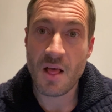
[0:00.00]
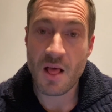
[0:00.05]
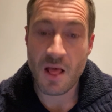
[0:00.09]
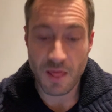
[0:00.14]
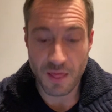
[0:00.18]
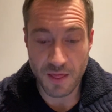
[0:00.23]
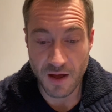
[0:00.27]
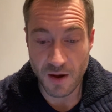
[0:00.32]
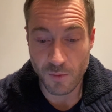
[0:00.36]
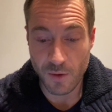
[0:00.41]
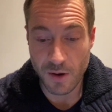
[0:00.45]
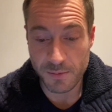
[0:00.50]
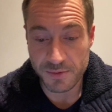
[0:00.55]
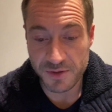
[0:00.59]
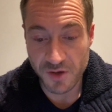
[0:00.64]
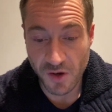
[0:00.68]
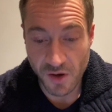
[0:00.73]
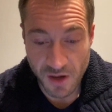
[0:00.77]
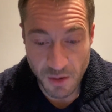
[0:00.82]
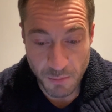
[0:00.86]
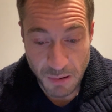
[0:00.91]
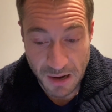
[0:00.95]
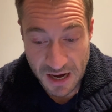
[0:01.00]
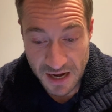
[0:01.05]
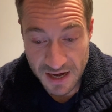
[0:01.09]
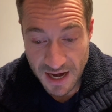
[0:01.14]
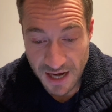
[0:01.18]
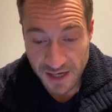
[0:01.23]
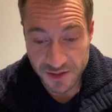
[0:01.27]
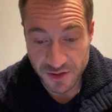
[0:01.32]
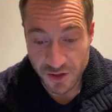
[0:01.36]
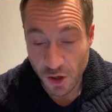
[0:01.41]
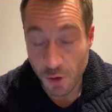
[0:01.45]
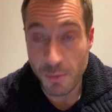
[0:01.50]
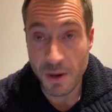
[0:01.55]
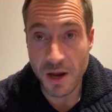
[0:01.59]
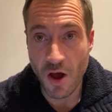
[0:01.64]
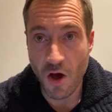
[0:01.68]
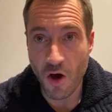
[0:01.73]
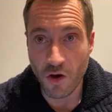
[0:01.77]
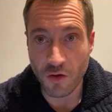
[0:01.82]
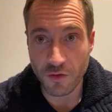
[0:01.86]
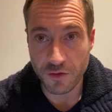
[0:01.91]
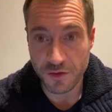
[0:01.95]
their website appear next to me
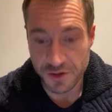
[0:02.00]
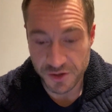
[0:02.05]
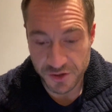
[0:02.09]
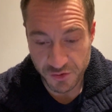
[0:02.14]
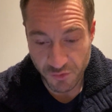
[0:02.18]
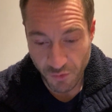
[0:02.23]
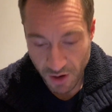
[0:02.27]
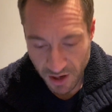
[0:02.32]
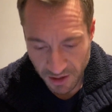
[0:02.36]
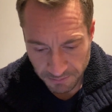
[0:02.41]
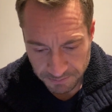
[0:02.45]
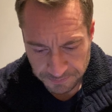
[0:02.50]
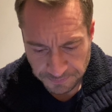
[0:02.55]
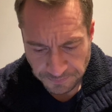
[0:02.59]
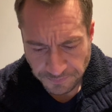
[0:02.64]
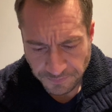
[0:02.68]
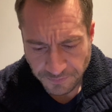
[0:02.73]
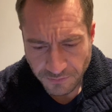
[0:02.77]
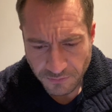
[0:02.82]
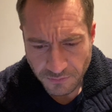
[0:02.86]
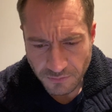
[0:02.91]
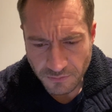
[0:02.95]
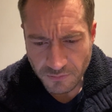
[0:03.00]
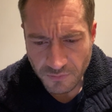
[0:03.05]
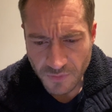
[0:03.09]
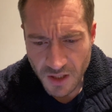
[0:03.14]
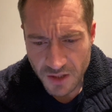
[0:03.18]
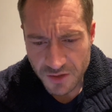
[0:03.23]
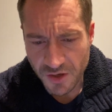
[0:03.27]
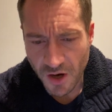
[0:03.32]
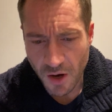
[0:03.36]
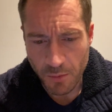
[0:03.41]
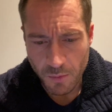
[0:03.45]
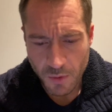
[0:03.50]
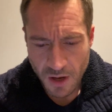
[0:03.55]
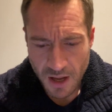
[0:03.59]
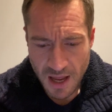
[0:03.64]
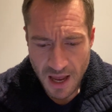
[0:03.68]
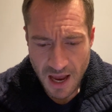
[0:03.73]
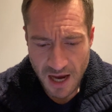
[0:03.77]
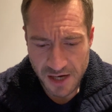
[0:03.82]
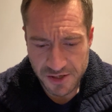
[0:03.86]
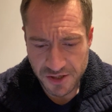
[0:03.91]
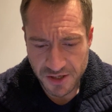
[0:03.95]
on the screen. So,
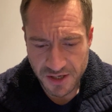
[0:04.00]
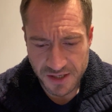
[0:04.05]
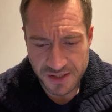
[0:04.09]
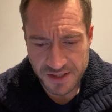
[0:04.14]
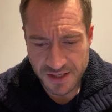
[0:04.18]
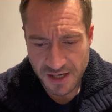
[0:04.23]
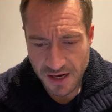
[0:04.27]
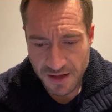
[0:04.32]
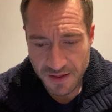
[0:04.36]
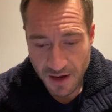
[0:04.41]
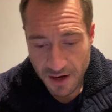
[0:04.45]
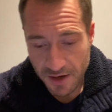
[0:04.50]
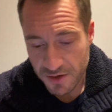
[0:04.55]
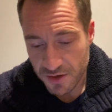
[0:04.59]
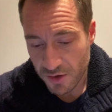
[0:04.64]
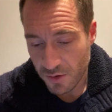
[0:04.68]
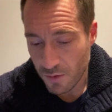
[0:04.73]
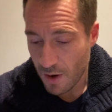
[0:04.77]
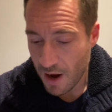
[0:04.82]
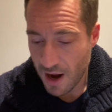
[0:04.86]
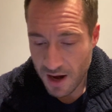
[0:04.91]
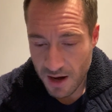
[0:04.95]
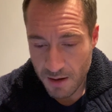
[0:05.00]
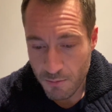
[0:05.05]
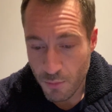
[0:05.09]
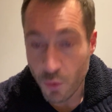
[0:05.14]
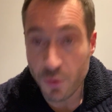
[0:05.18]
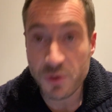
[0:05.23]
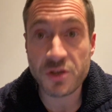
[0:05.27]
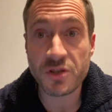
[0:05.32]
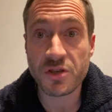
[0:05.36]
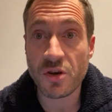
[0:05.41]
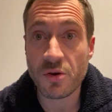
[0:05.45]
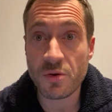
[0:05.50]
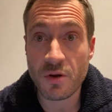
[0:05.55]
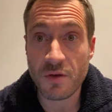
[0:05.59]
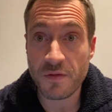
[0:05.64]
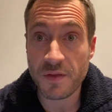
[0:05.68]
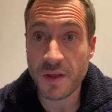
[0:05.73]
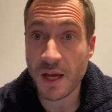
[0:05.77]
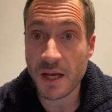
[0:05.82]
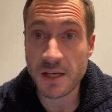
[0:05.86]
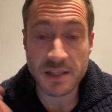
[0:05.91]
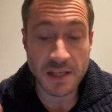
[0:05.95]
as you can see, they do a multitude of
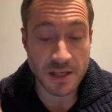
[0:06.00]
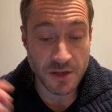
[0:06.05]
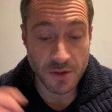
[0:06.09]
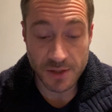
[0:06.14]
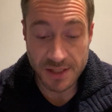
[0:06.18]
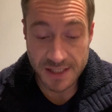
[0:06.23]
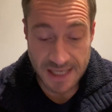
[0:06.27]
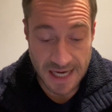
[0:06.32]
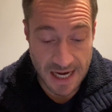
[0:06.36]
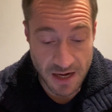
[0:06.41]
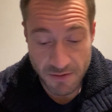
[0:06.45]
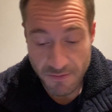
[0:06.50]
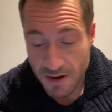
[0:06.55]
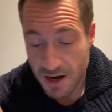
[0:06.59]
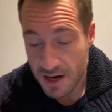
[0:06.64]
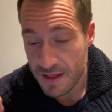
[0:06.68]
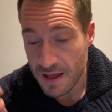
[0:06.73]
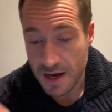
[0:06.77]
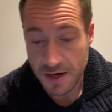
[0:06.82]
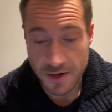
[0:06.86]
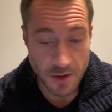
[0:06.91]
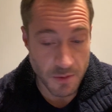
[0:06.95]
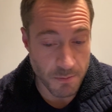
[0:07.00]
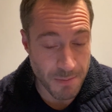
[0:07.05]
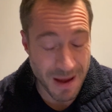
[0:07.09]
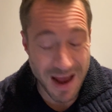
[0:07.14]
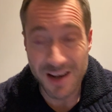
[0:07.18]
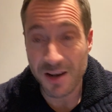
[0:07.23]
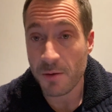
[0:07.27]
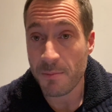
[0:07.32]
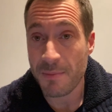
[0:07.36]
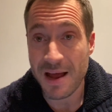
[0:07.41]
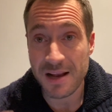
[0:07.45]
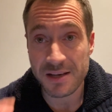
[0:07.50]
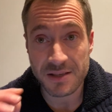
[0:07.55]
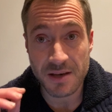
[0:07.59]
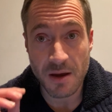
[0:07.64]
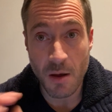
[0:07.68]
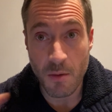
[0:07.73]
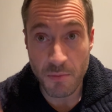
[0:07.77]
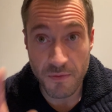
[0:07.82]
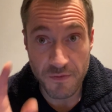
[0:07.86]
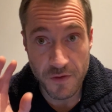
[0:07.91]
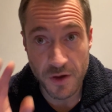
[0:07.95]
things. They do scenery, they do battle mats.
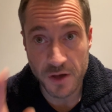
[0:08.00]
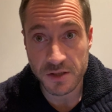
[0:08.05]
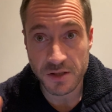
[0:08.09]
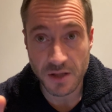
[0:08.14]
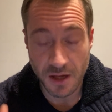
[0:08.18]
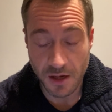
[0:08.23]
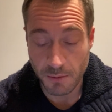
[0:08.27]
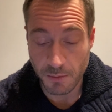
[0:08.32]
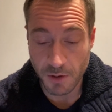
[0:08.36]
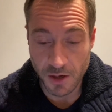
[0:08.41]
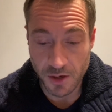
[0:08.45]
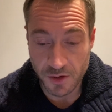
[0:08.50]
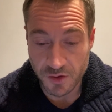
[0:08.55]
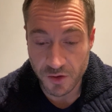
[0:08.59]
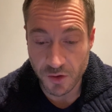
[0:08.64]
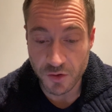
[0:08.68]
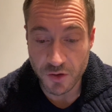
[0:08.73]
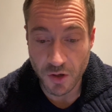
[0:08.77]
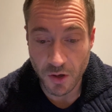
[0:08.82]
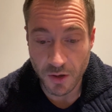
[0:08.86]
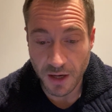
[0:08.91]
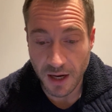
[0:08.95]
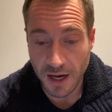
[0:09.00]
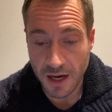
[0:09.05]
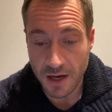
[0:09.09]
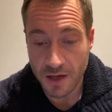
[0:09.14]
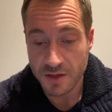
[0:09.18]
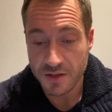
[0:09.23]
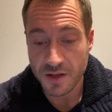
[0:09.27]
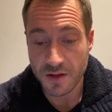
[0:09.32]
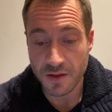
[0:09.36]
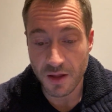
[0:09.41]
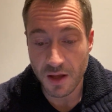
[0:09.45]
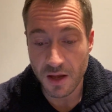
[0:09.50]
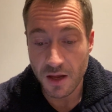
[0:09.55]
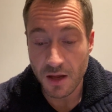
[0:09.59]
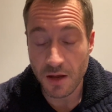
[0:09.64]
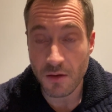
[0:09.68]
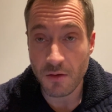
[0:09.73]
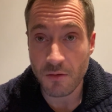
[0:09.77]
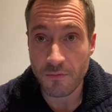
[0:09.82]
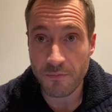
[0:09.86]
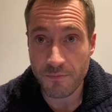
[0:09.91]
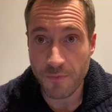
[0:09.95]
Now, the first thing I'm going to touch on is the
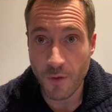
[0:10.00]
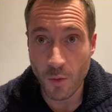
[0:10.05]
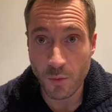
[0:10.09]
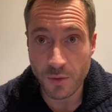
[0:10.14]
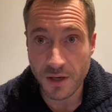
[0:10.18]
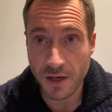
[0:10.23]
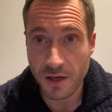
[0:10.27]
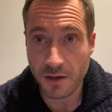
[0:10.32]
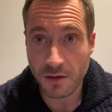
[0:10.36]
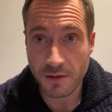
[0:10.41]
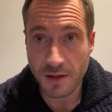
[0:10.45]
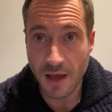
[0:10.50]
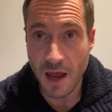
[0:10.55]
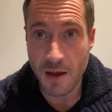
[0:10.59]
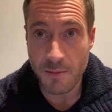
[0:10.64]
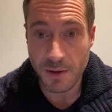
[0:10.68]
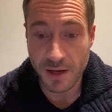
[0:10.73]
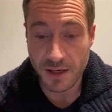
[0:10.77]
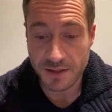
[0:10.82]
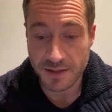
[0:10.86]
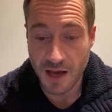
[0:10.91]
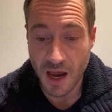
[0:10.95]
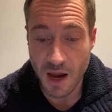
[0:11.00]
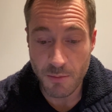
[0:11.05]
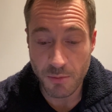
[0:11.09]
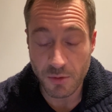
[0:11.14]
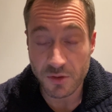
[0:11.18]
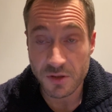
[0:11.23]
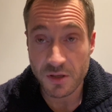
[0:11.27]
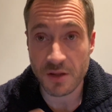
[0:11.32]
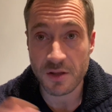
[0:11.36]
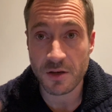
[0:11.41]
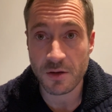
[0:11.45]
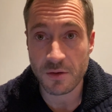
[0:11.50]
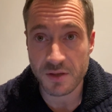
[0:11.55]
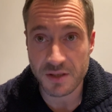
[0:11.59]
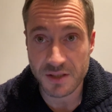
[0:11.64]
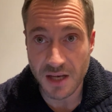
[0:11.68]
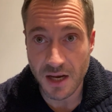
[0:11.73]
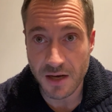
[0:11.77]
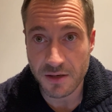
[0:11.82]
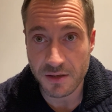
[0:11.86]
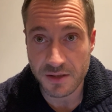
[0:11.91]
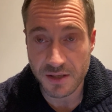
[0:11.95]
folding gaming table. So they do the
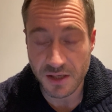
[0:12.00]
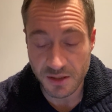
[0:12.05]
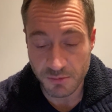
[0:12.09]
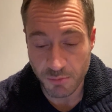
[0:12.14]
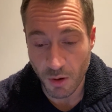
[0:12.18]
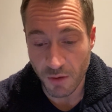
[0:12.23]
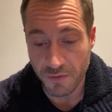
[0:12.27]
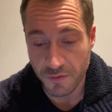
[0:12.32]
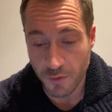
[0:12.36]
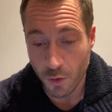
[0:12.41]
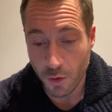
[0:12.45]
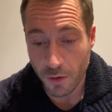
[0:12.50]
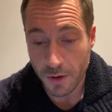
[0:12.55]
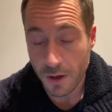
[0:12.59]
standard 6x4,